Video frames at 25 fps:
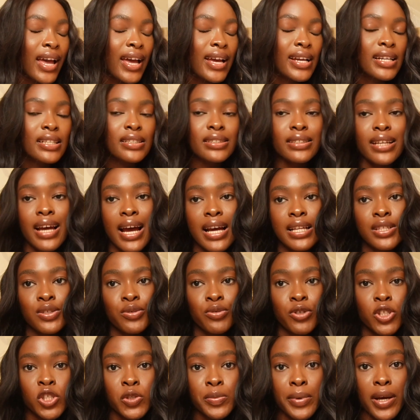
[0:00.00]
and I had to
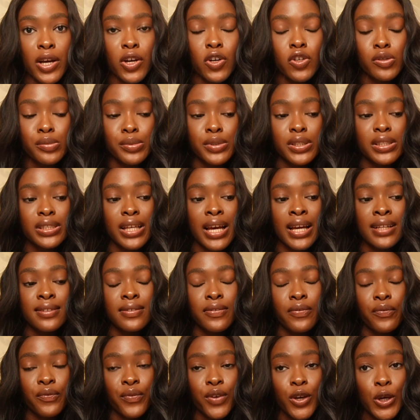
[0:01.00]
rush back home because I had
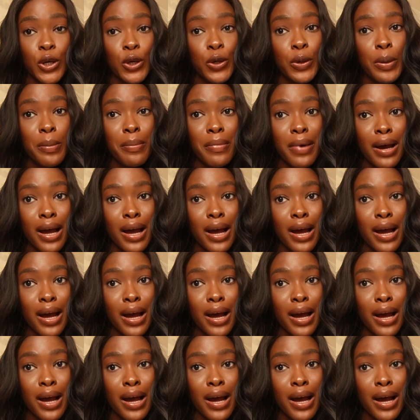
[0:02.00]
to film.